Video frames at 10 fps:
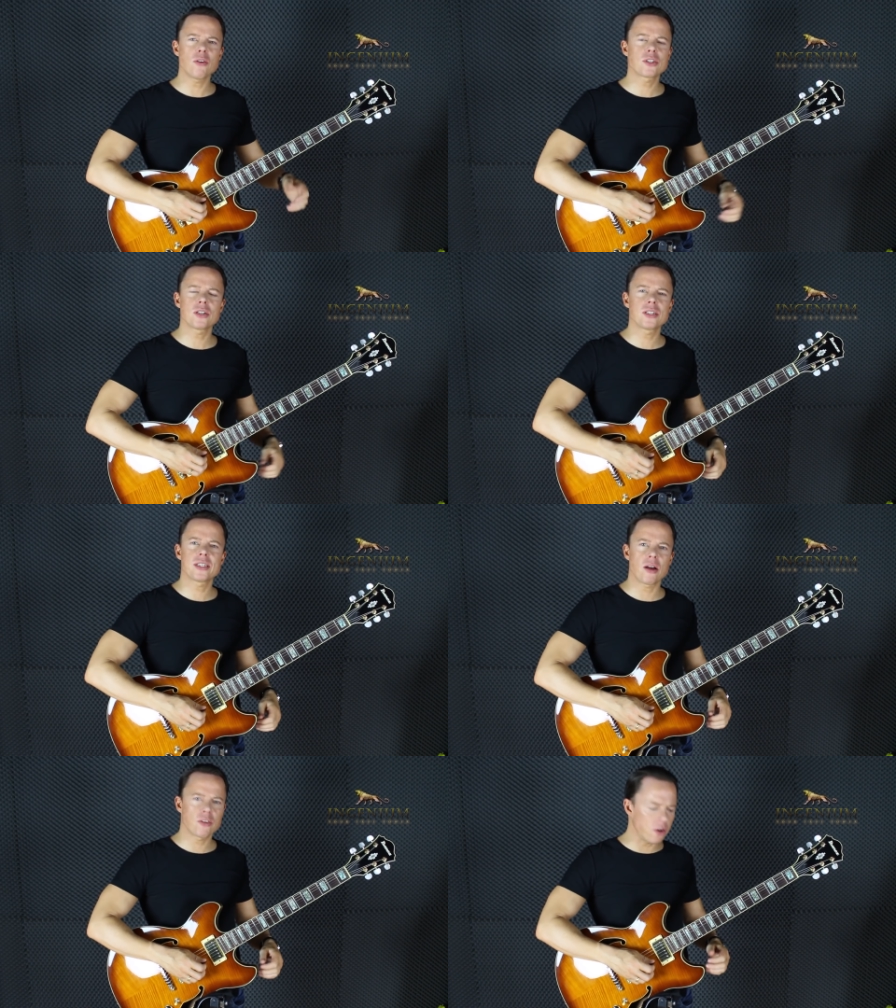Doesn't
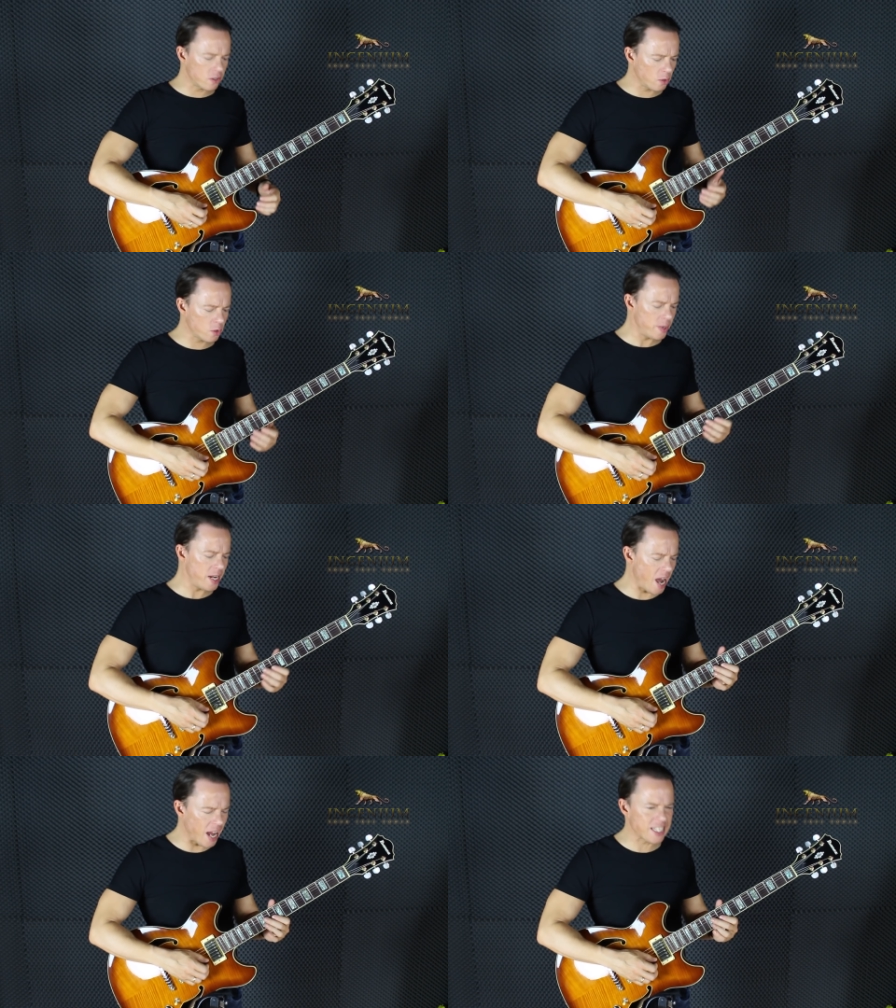sound good, so it's
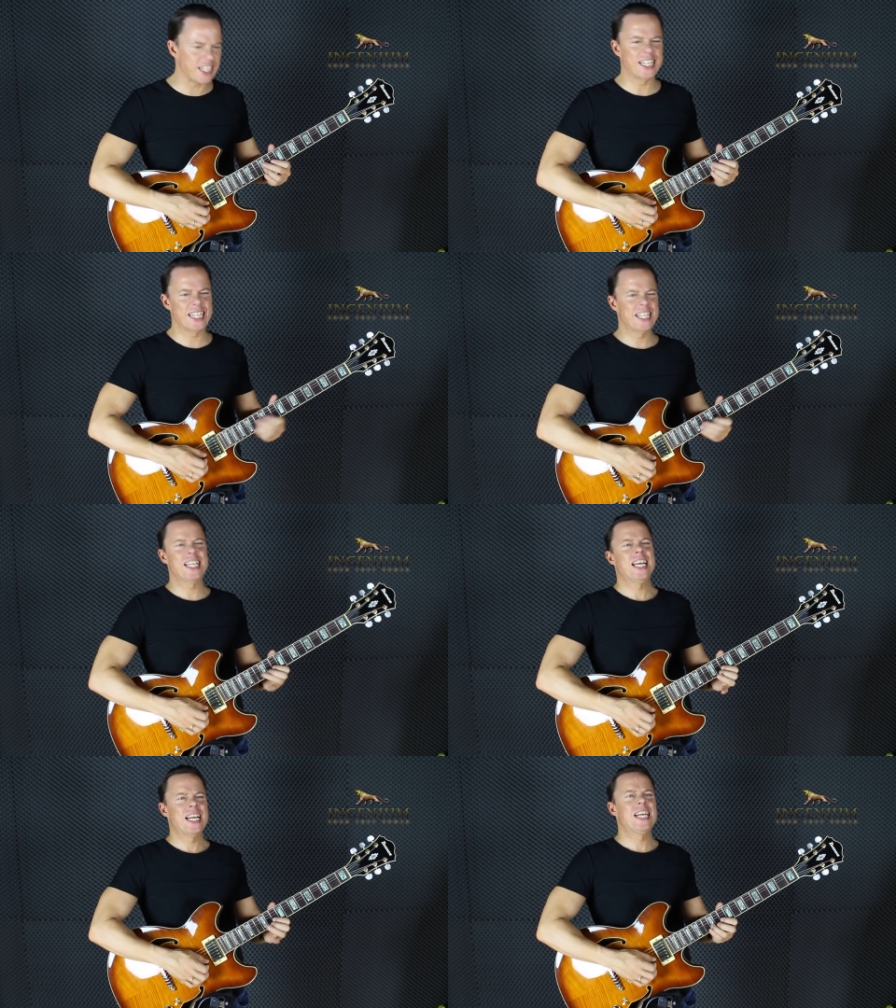really hard to,
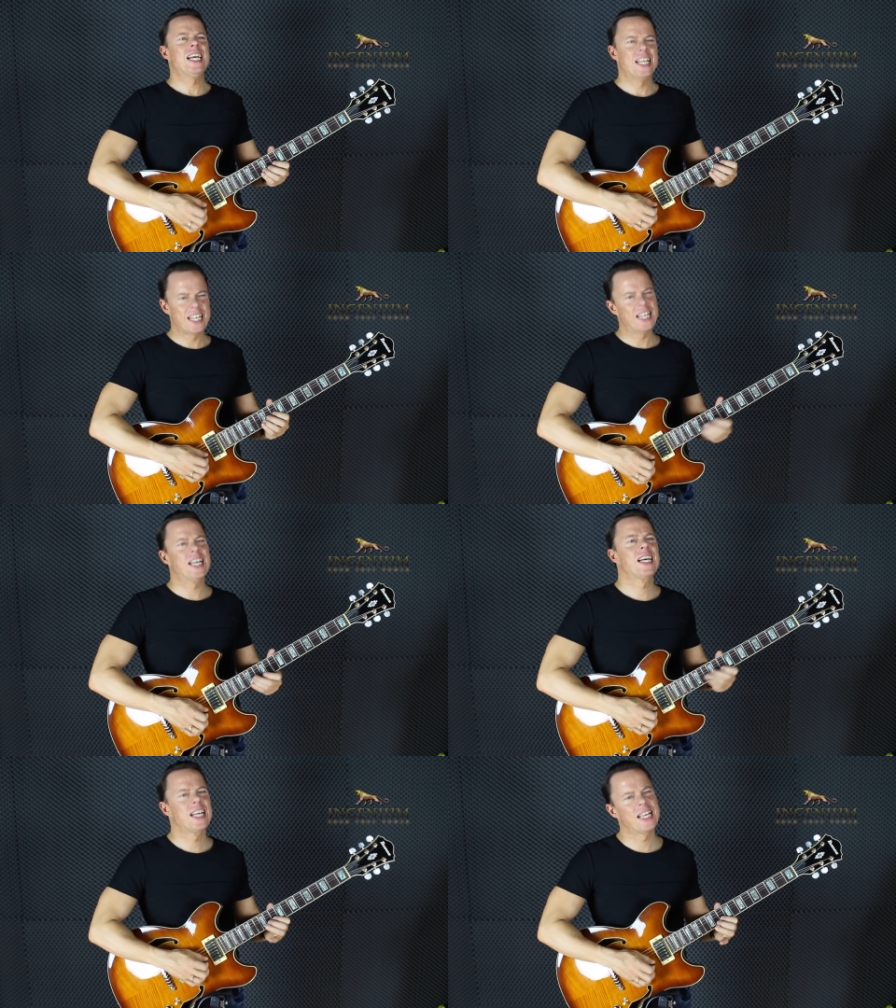
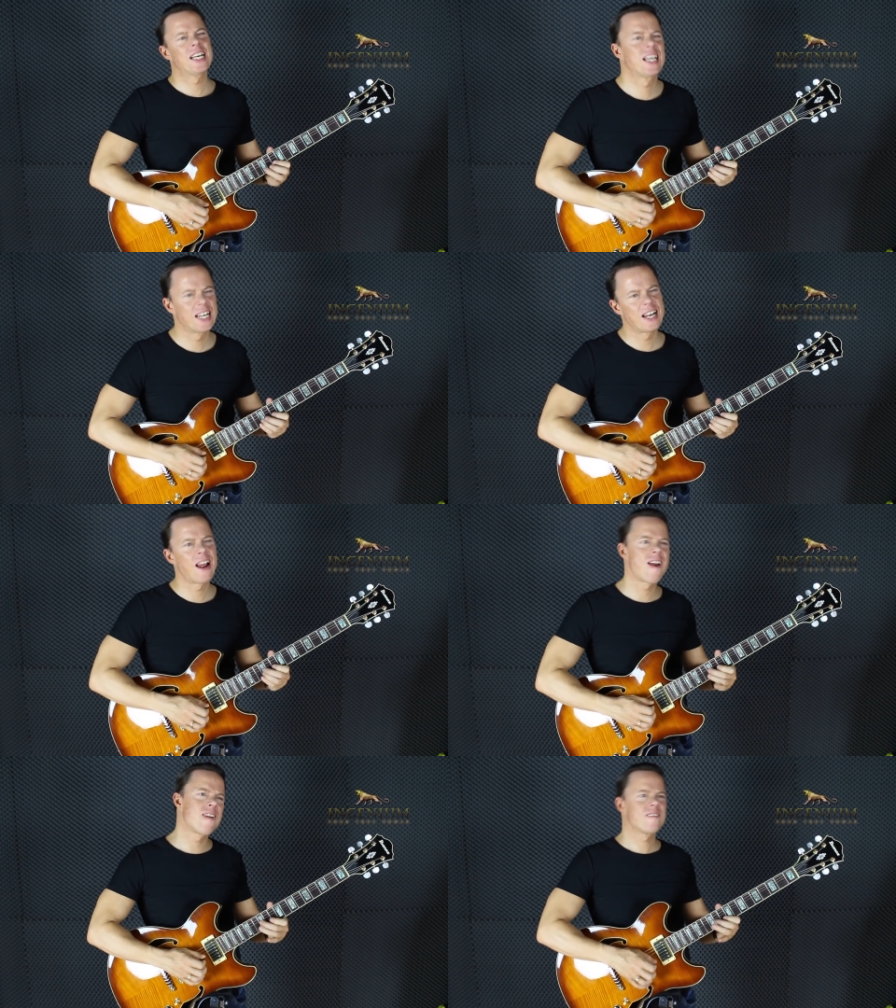
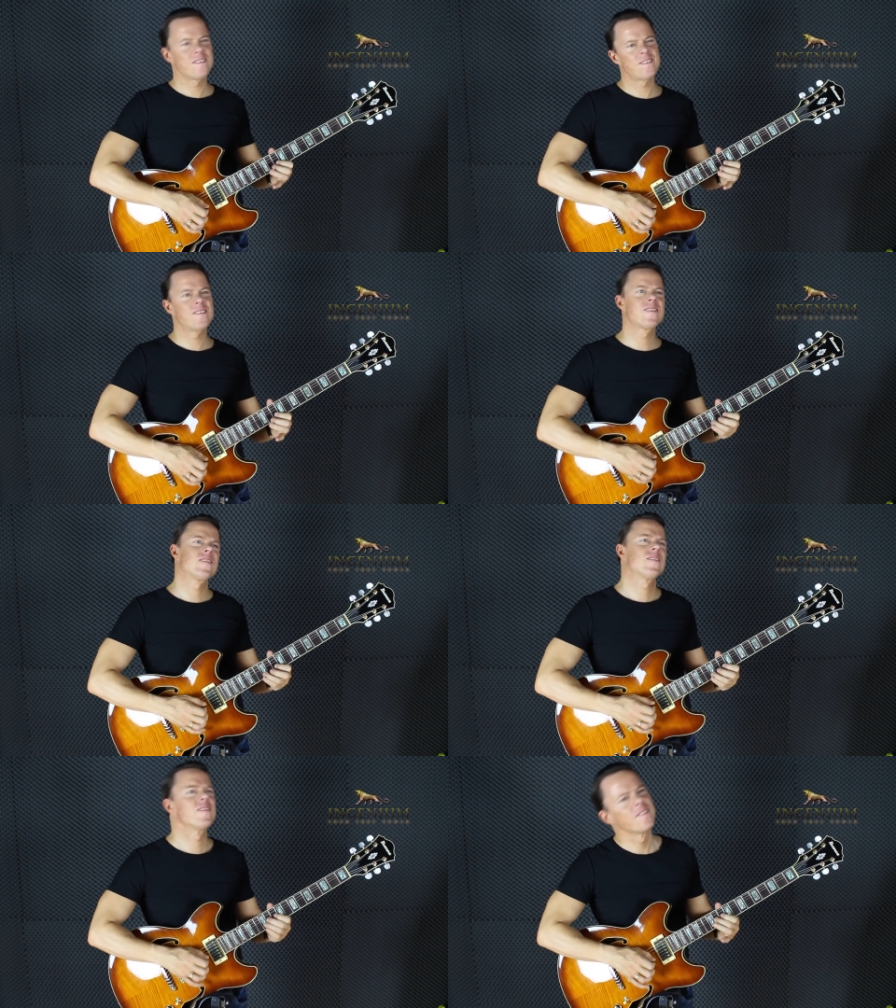
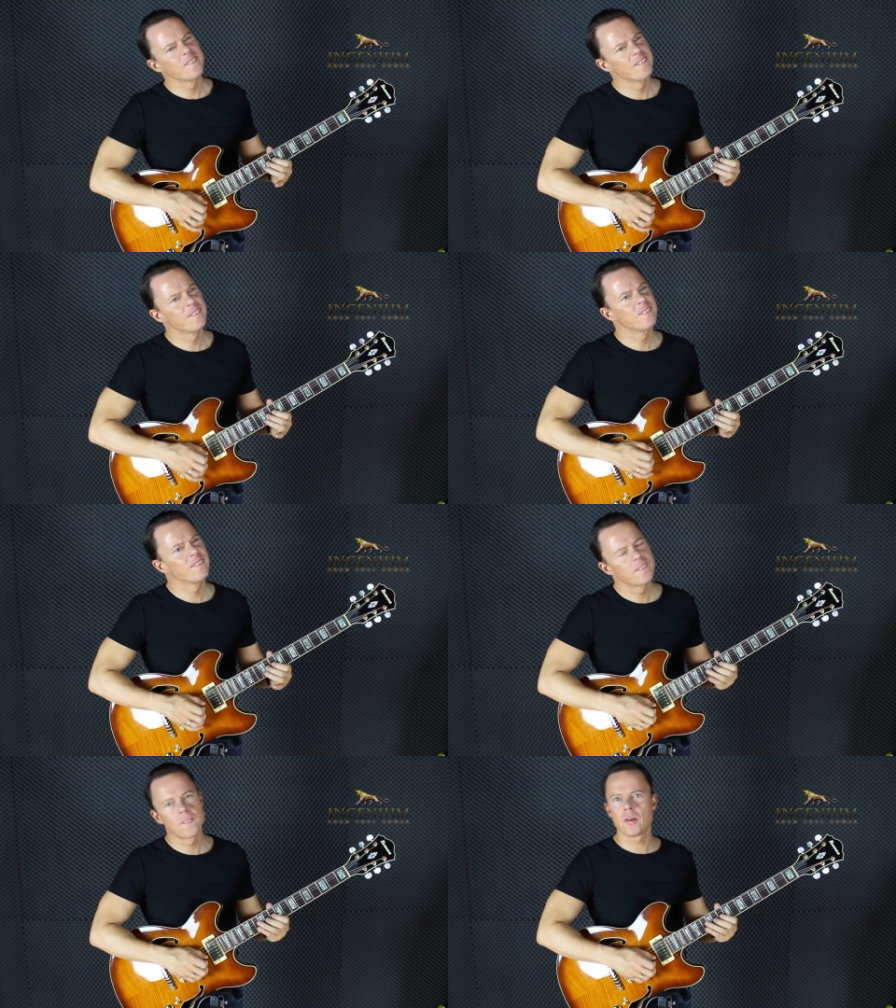
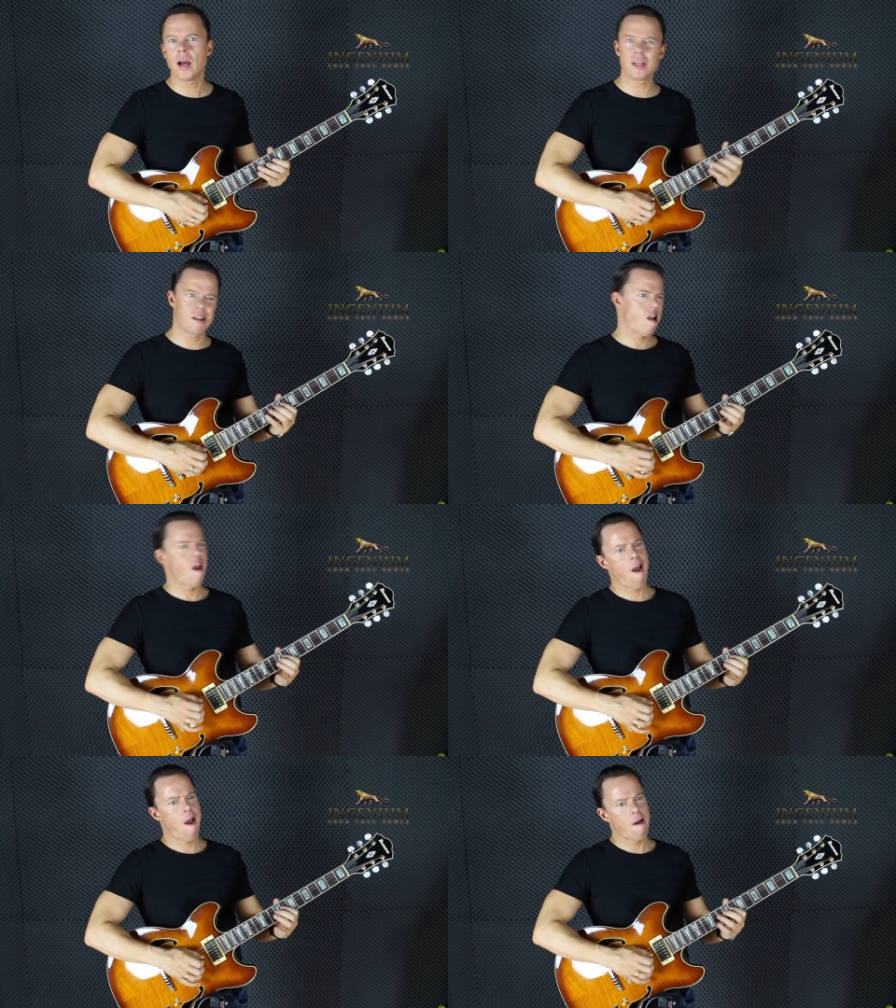right?
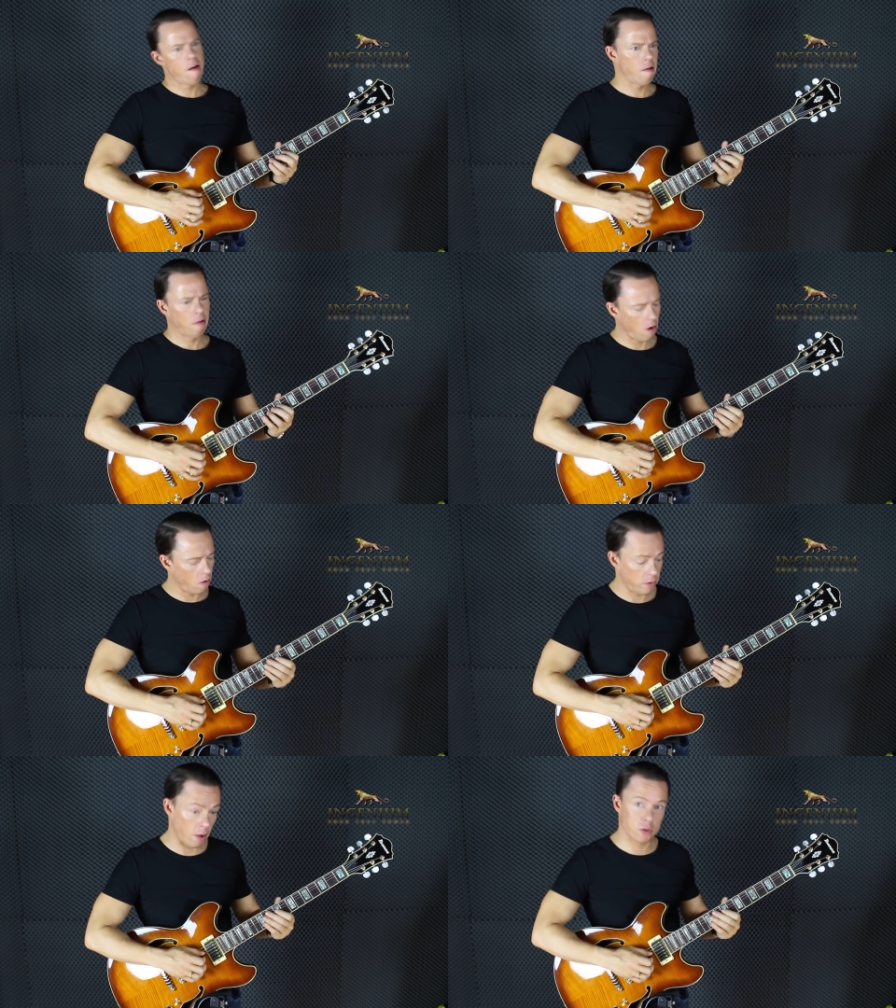
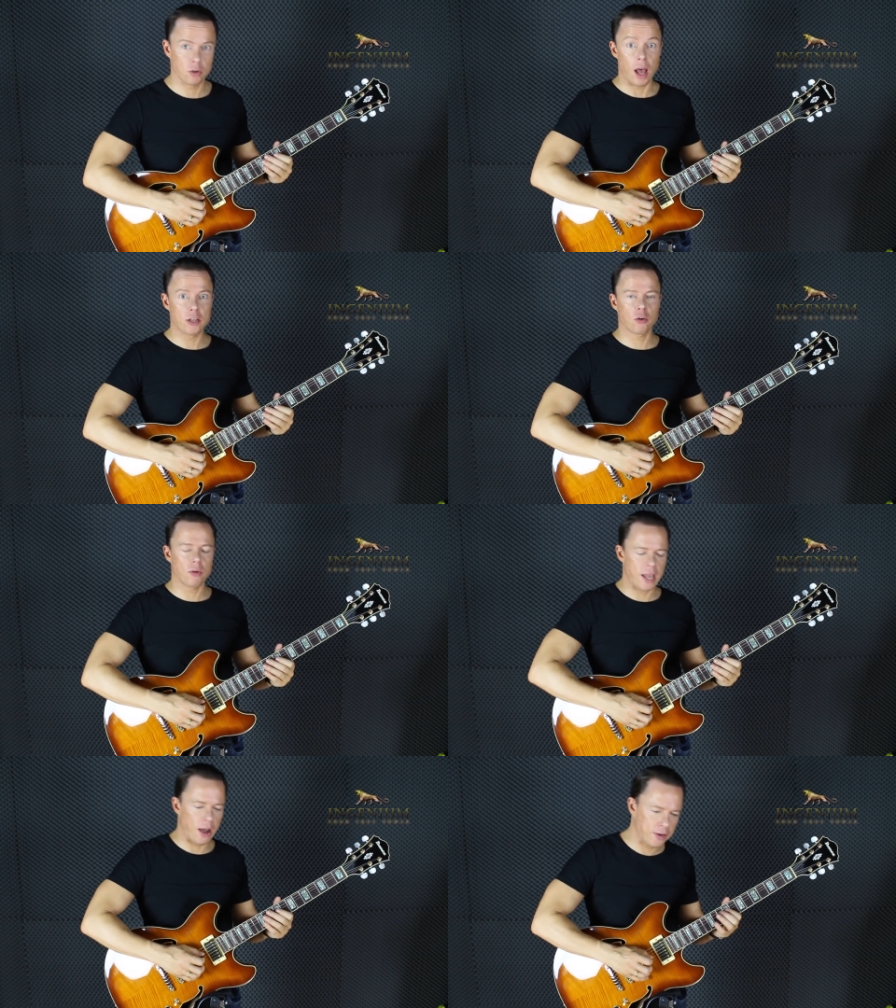Oh, that was
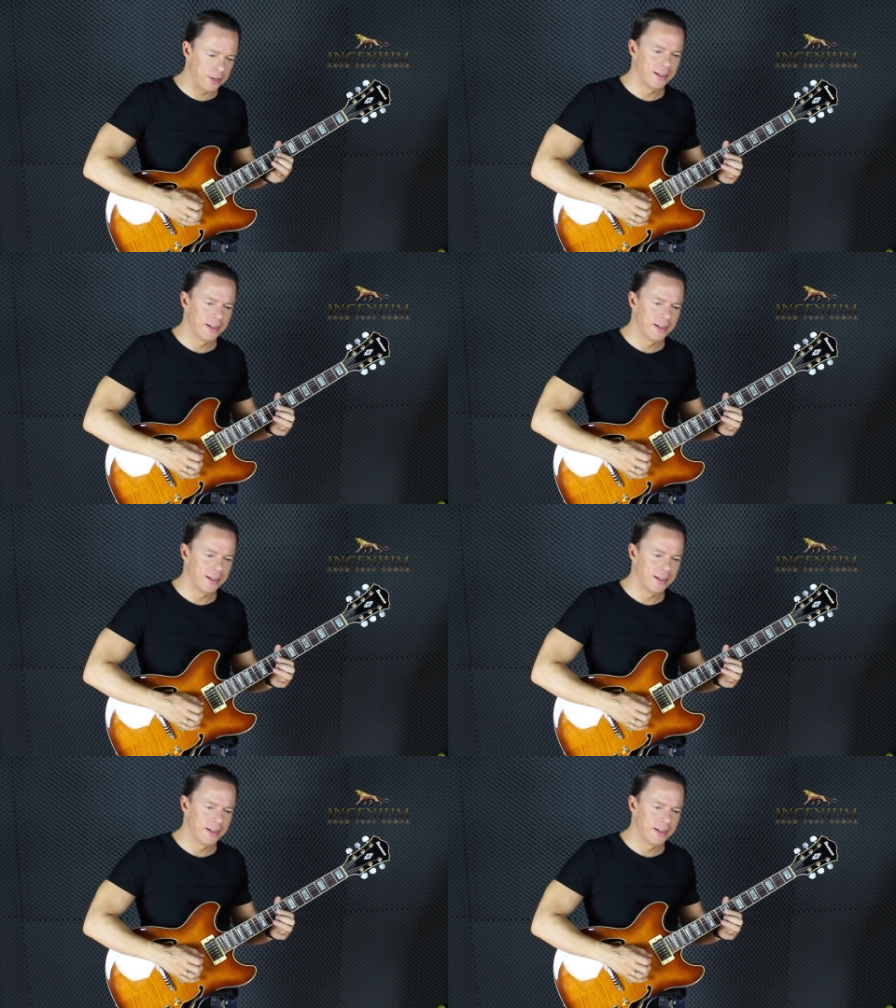totally out.